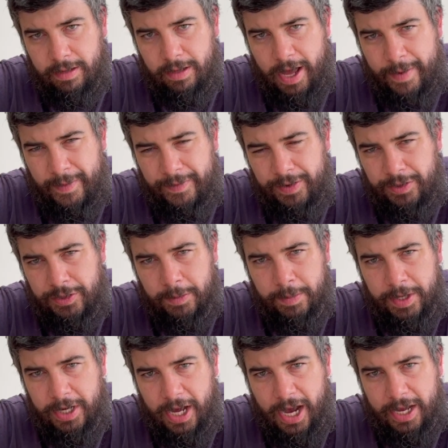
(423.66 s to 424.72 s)
everything should
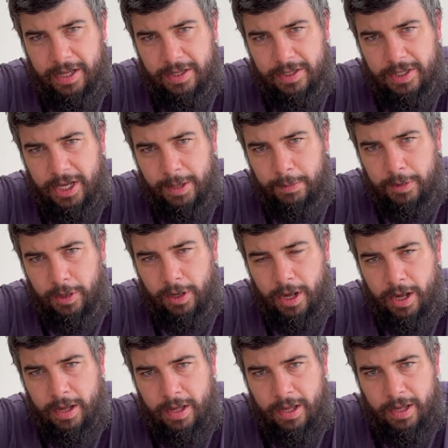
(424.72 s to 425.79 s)
be dyed in the same
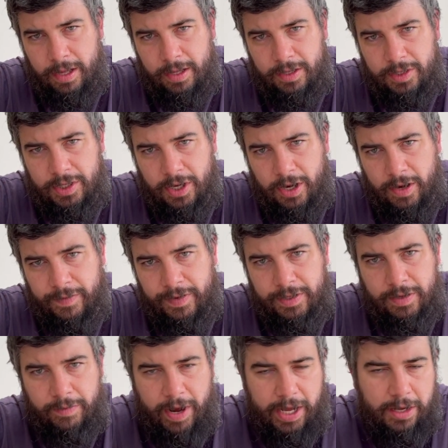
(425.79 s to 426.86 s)
colour. So if
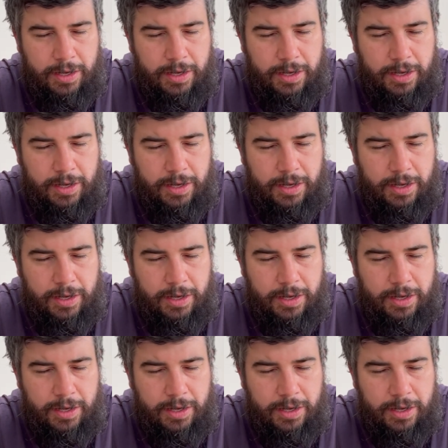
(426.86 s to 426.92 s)
it's a red